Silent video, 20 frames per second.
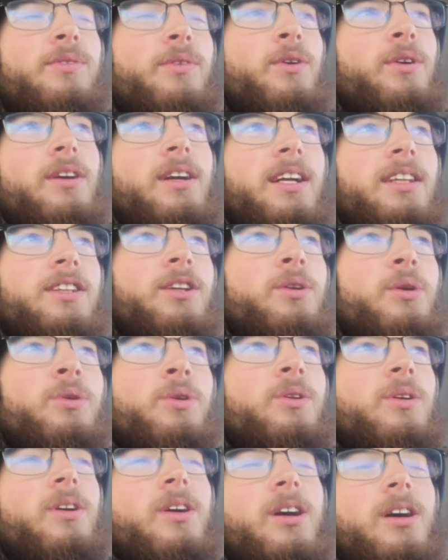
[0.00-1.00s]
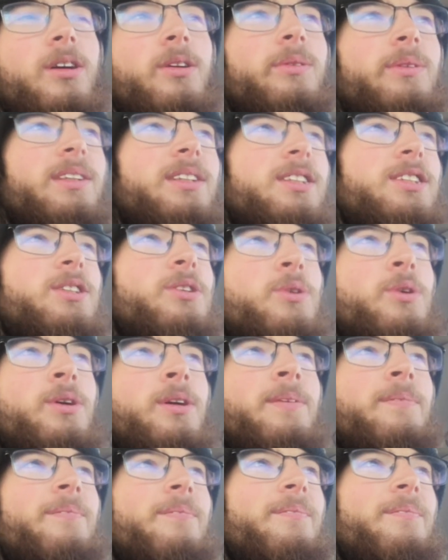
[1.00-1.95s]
for it at the local hardware store.